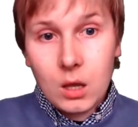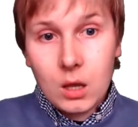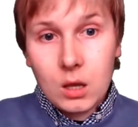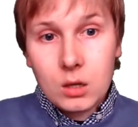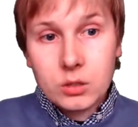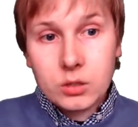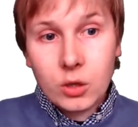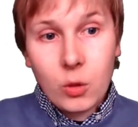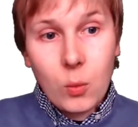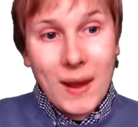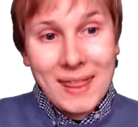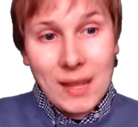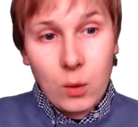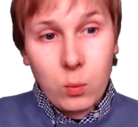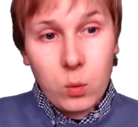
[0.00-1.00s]
So the way
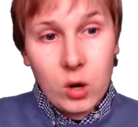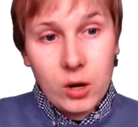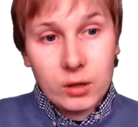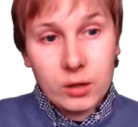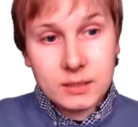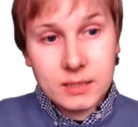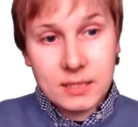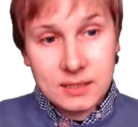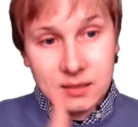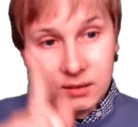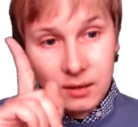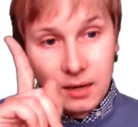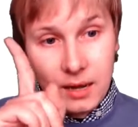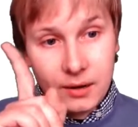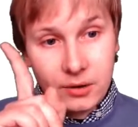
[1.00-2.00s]
that works is
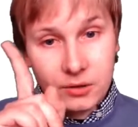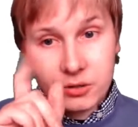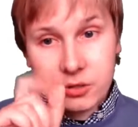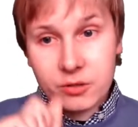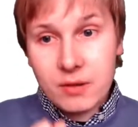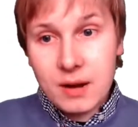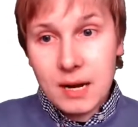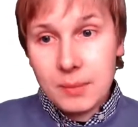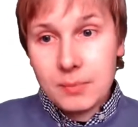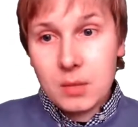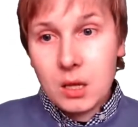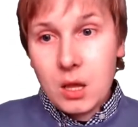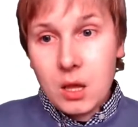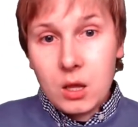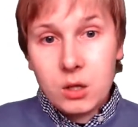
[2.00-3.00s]
like on screen.
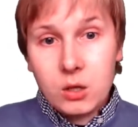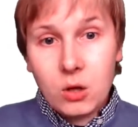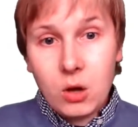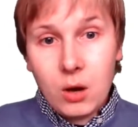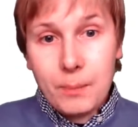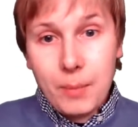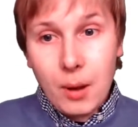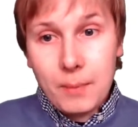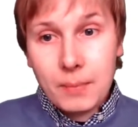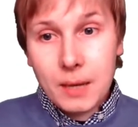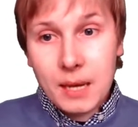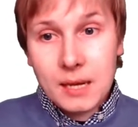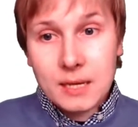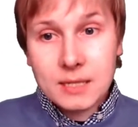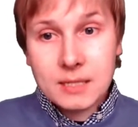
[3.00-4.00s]
Your bump
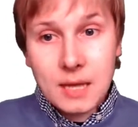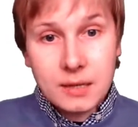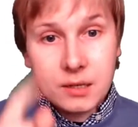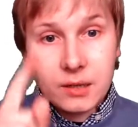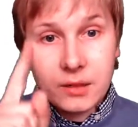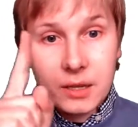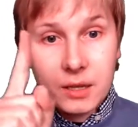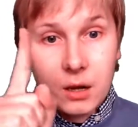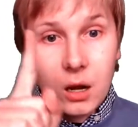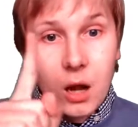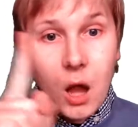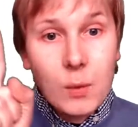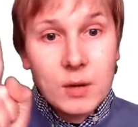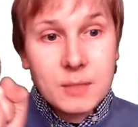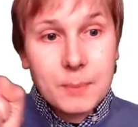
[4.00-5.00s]
key is set at the
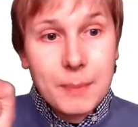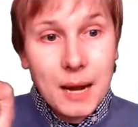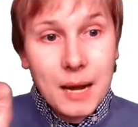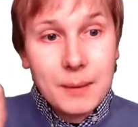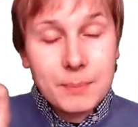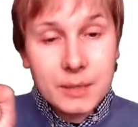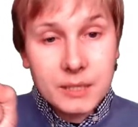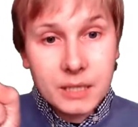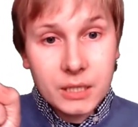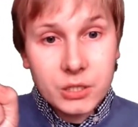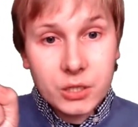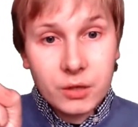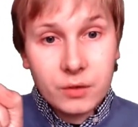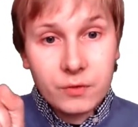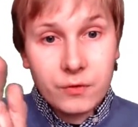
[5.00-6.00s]
lowest pin
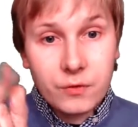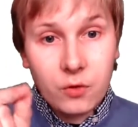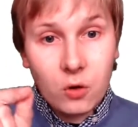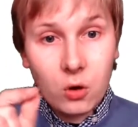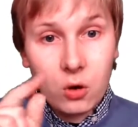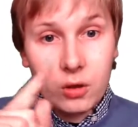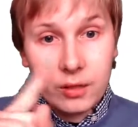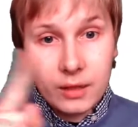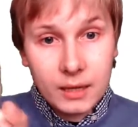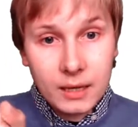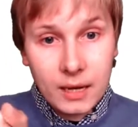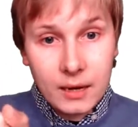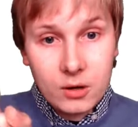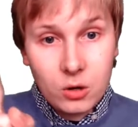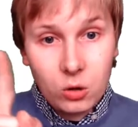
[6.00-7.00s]
position for the
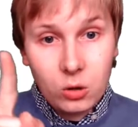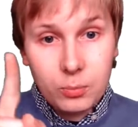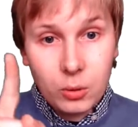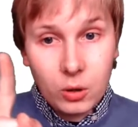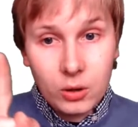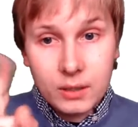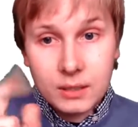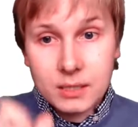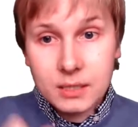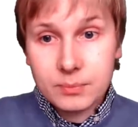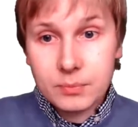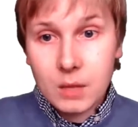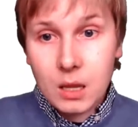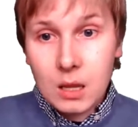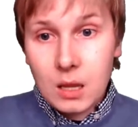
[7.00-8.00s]
key at all points,
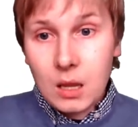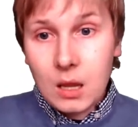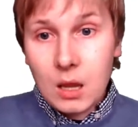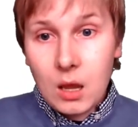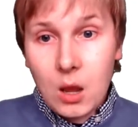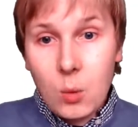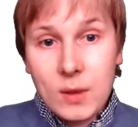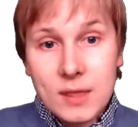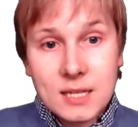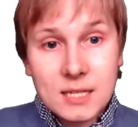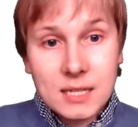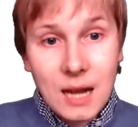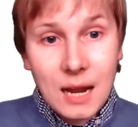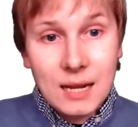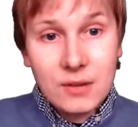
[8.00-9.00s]
with a
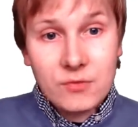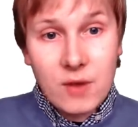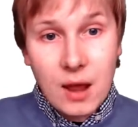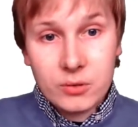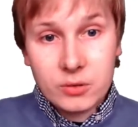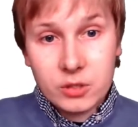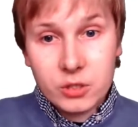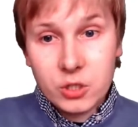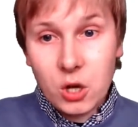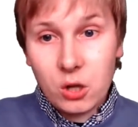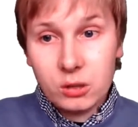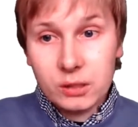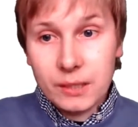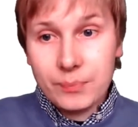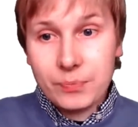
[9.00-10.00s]
slightly rounded
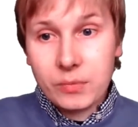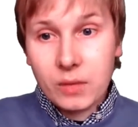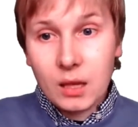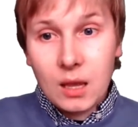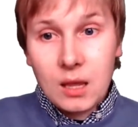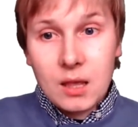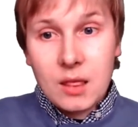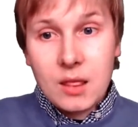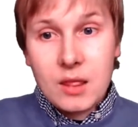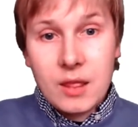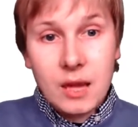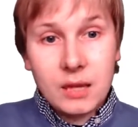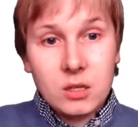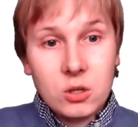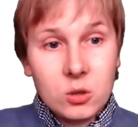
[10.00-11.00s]
shoulder.
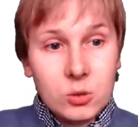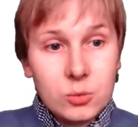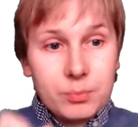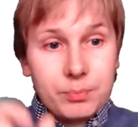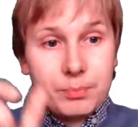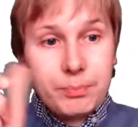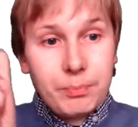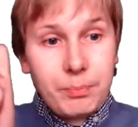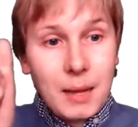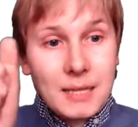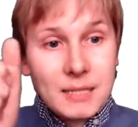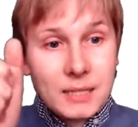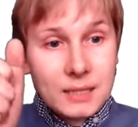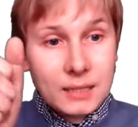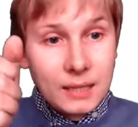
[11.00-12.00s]
Then you
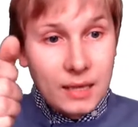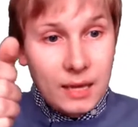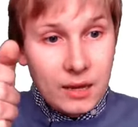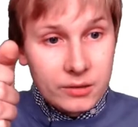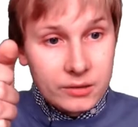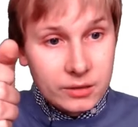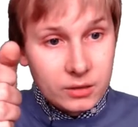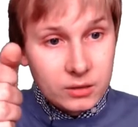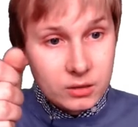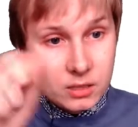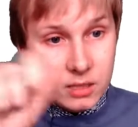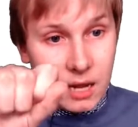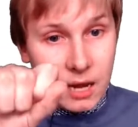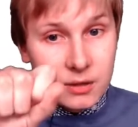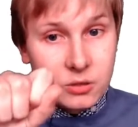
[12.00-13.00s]
place the key under
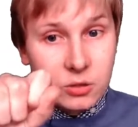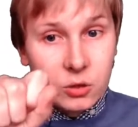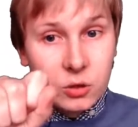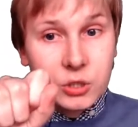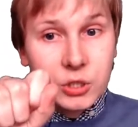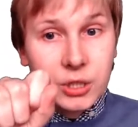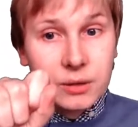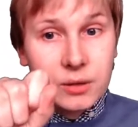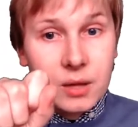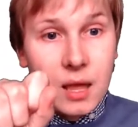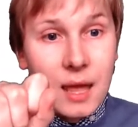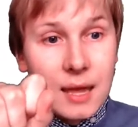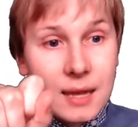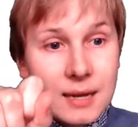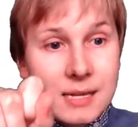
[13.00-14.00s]
slight torsion
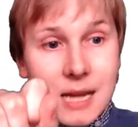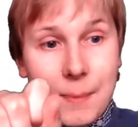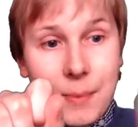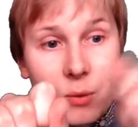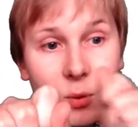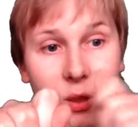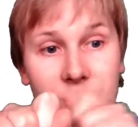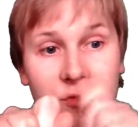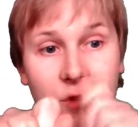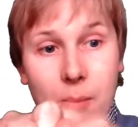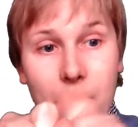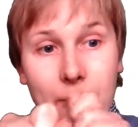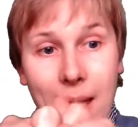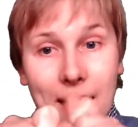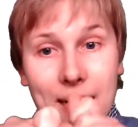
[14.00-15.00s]
and tap it with a
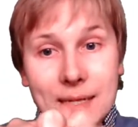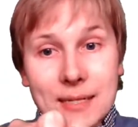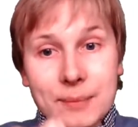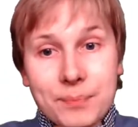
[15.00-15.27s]
rubber mallet.